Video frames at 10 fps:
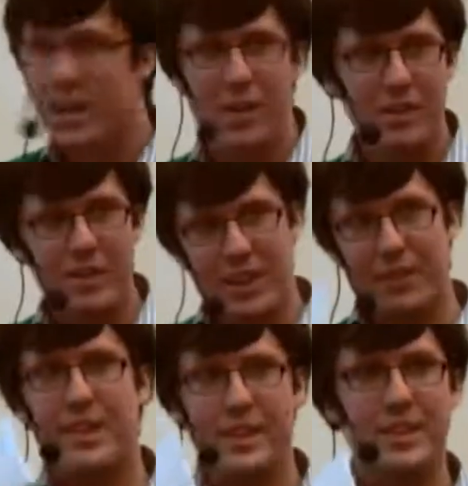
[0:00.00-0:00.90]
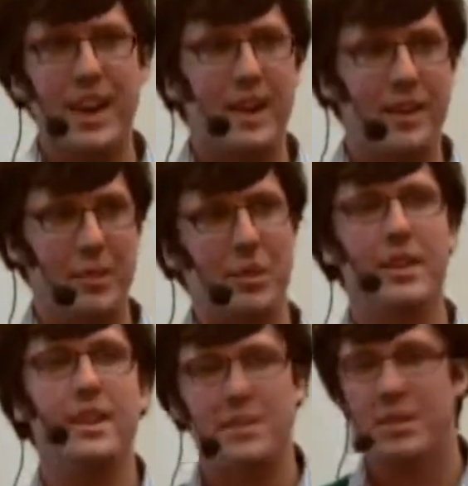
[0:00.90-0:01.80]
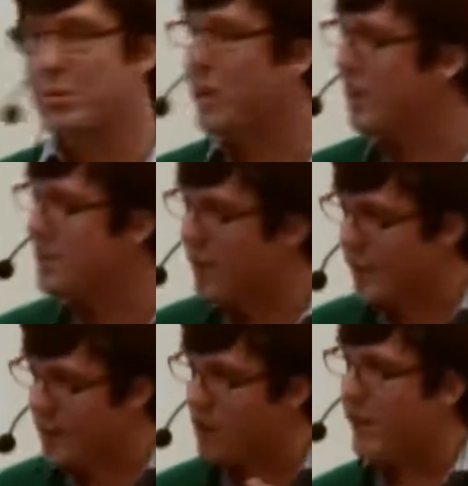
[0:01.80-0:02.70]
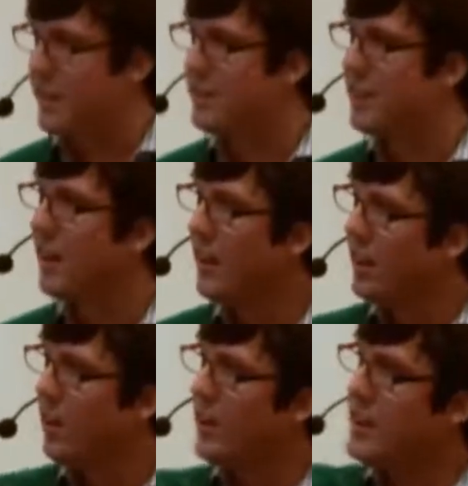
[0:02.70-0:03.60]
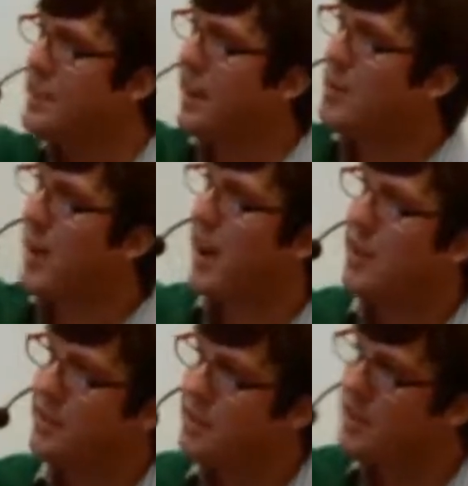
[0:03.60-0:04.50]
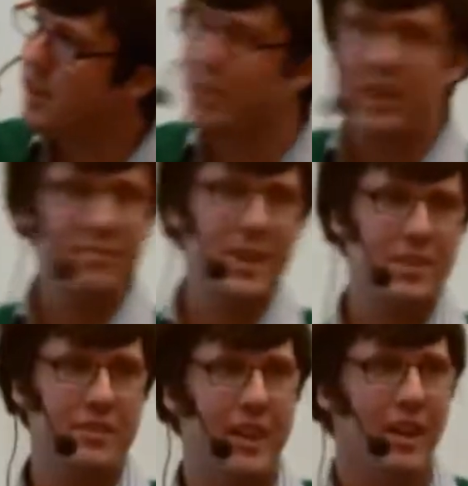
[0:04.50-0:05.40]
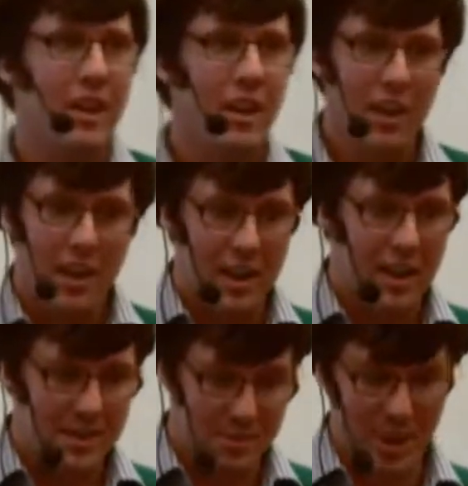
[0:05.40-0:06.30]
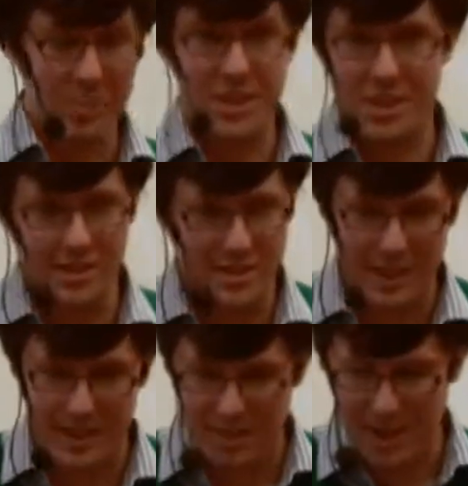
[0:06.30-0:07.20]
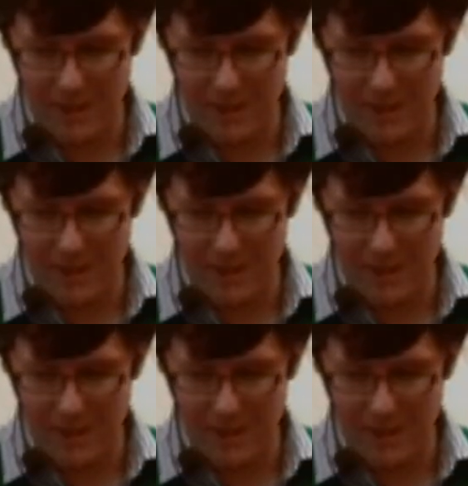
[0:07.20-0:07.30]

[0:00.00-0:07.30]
you can deliver exactly what it is that you want and increase all these kind of behaviours that are worth measuring as a publisher that's looking to make